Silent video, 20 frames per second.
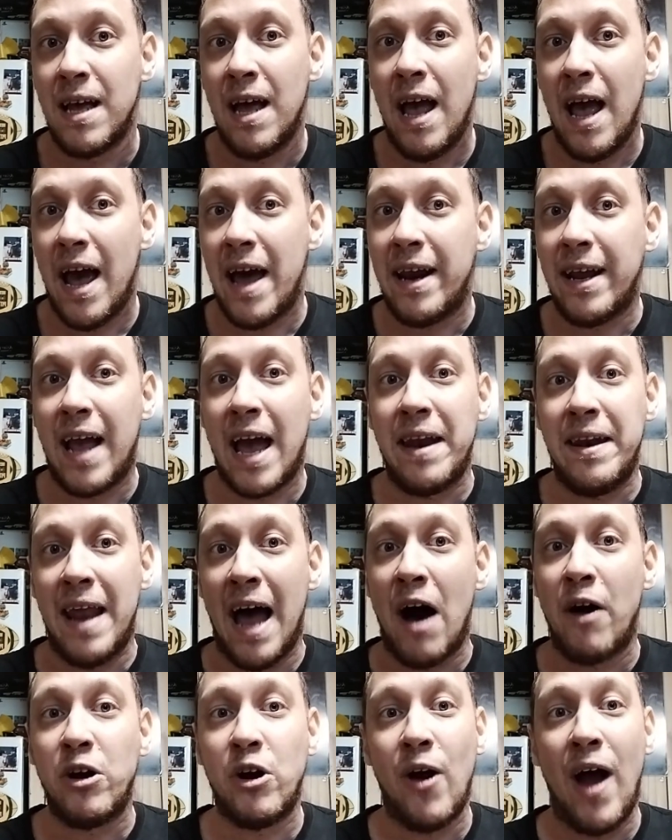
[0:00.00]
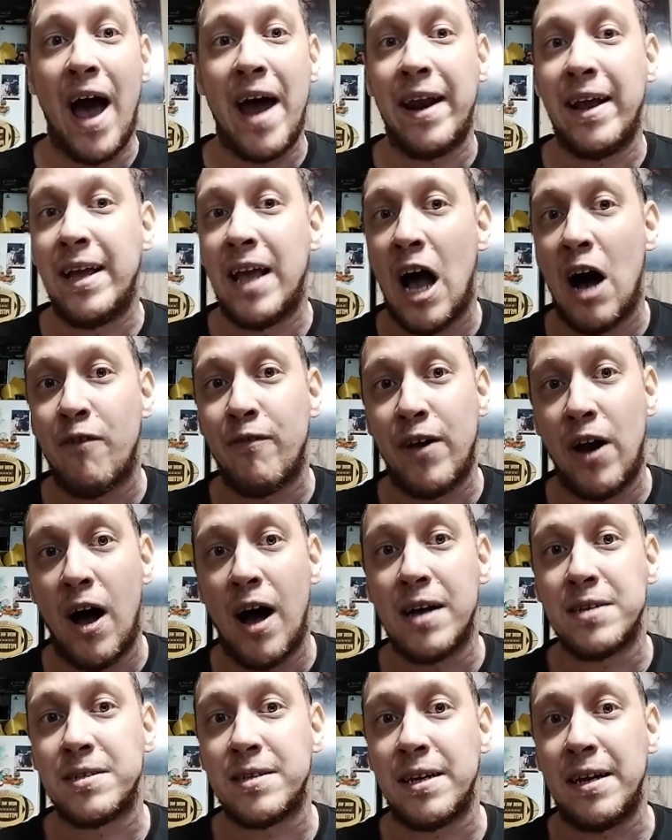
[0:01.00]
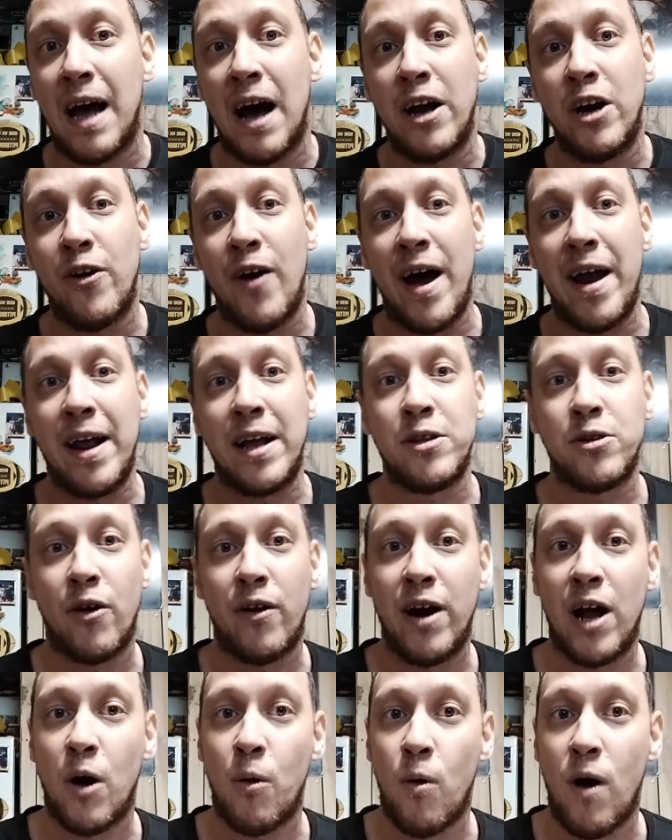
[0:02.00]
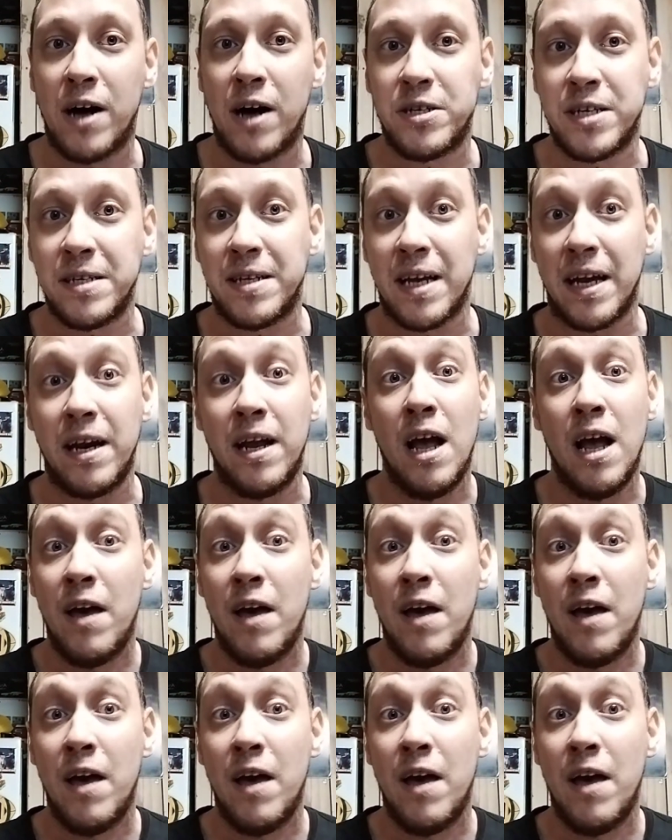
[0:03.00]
And again, now you're adding Calvin Austin. Now you're adding Darnell Washington.